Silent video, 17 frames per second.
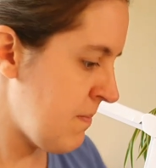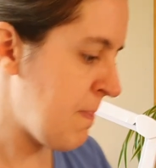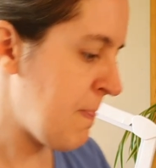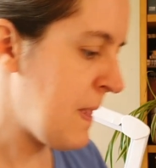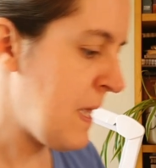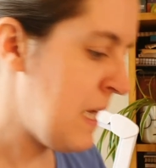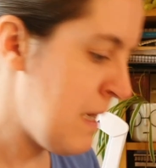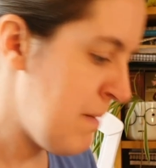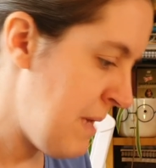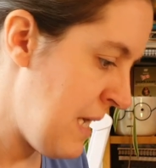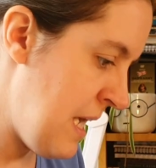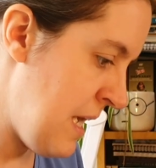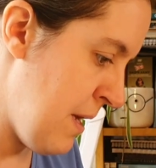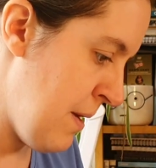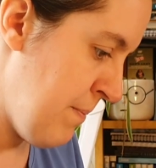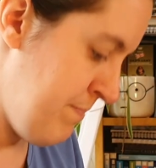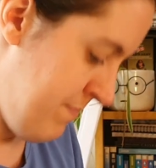Let
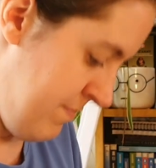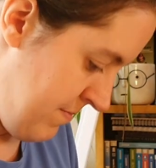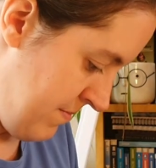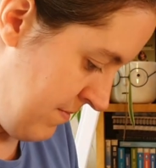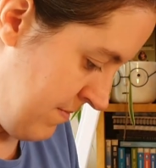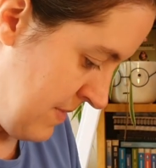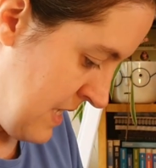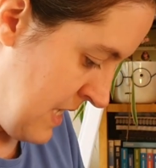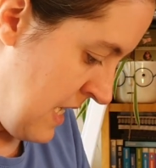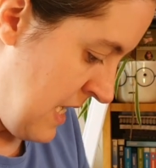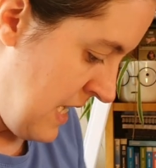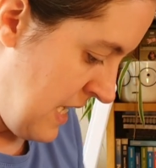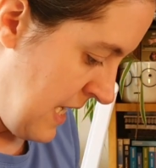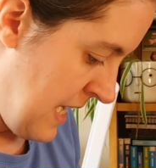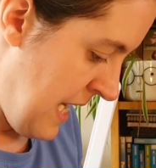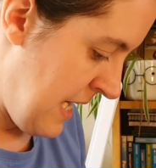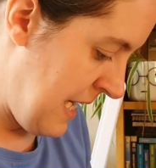me
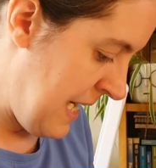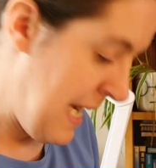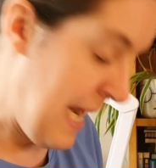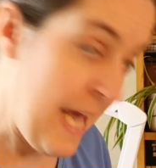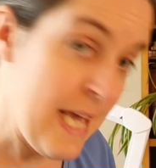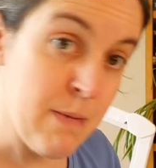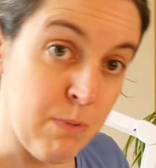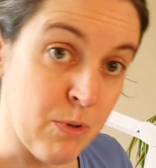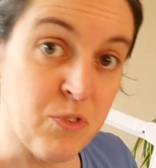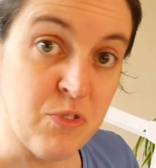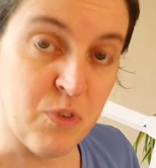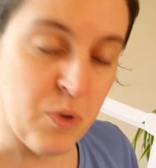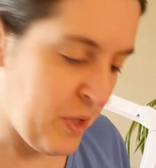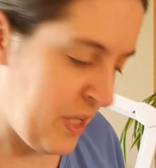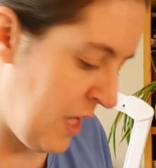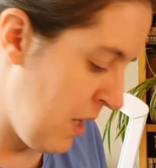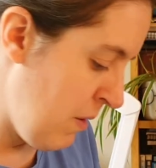get a label
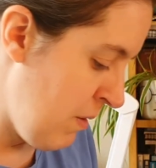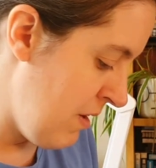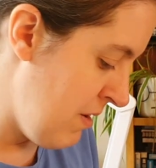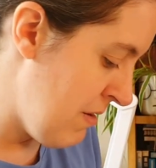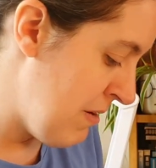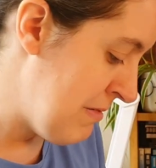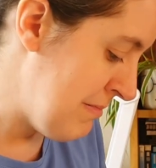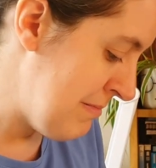for you.